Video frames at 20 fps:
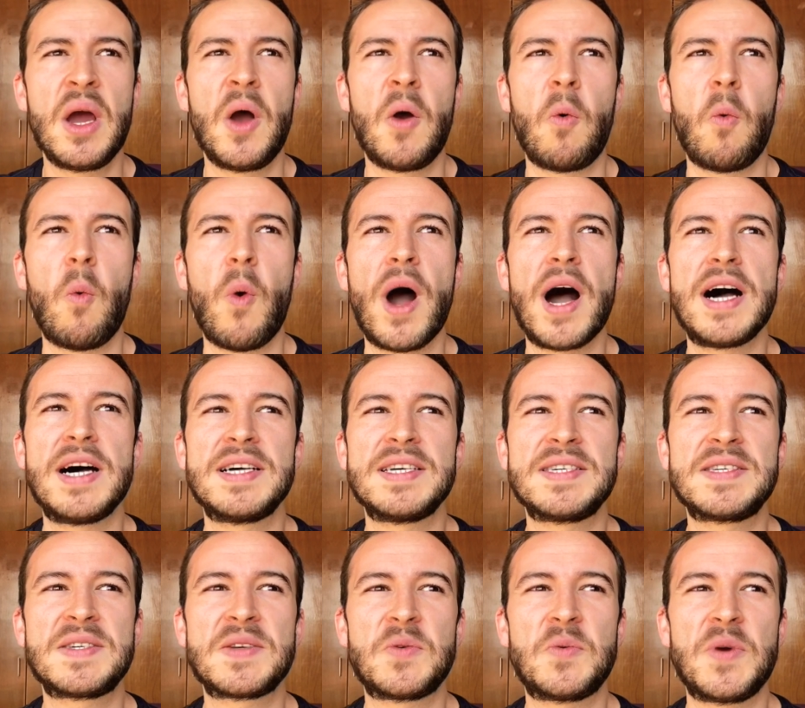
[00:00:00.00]

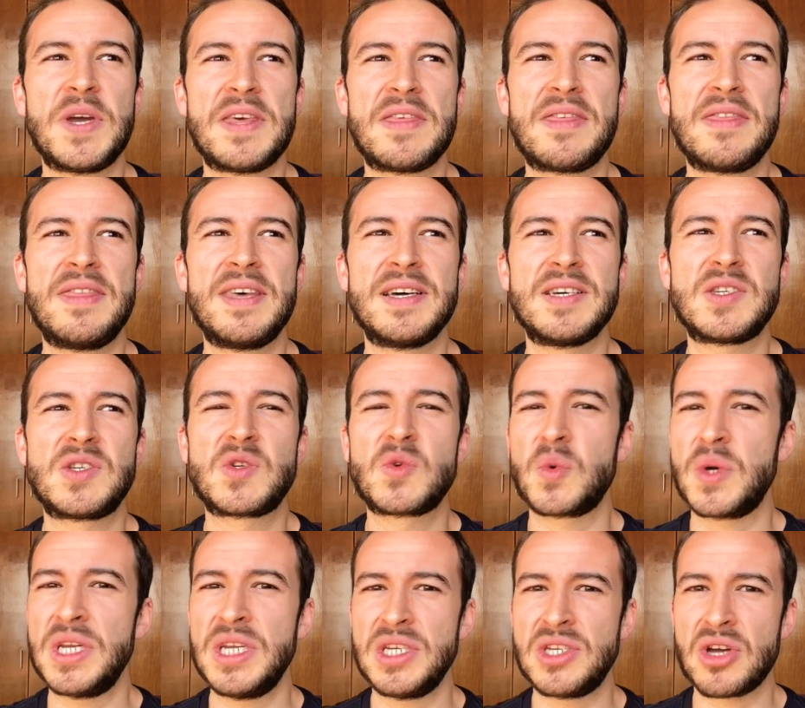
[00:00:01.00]
was with the
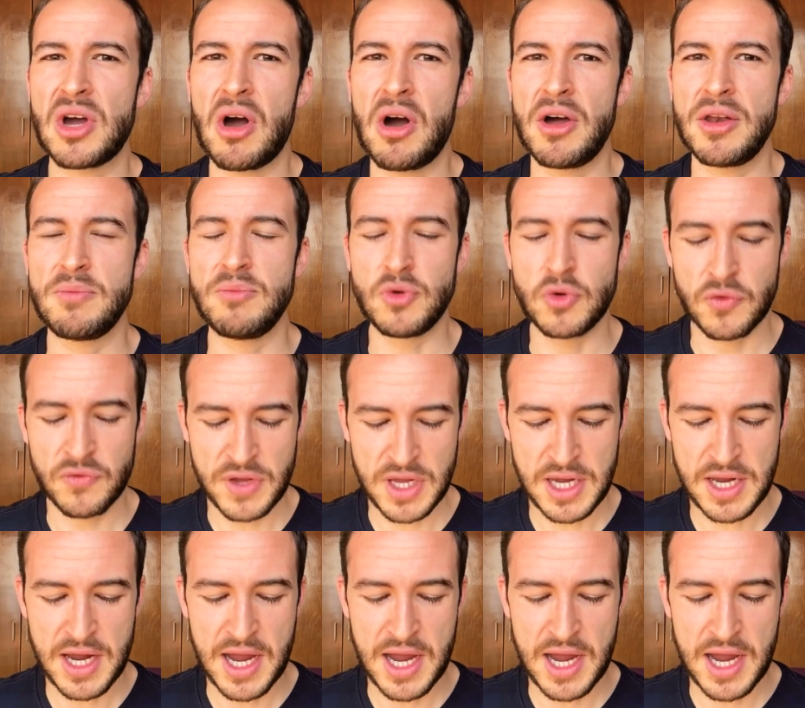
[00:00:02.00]
Sweeney Todd movie,